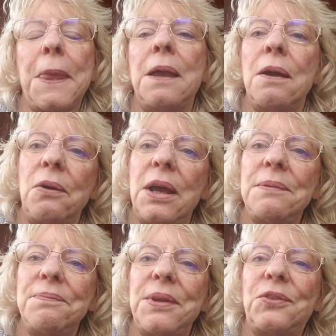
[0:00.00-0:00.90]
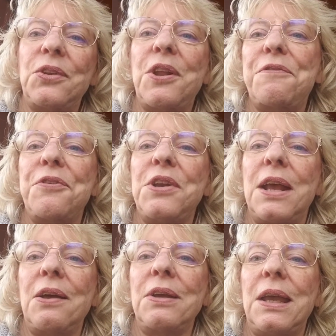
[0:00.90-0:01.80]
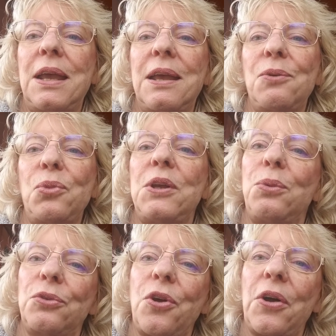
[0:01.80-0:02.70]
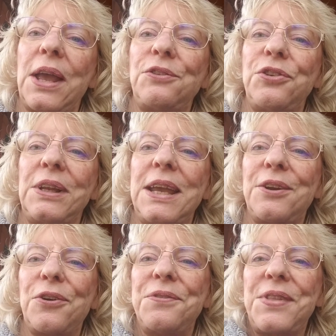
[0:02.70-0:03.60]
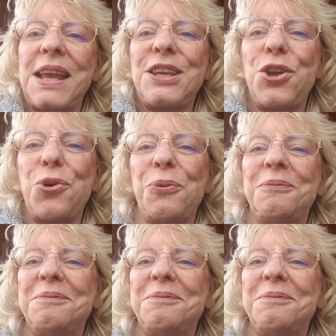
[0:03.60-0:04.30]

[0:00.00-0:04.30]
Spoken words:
All right, that's enough for now, and we will talk at you later. Thank you.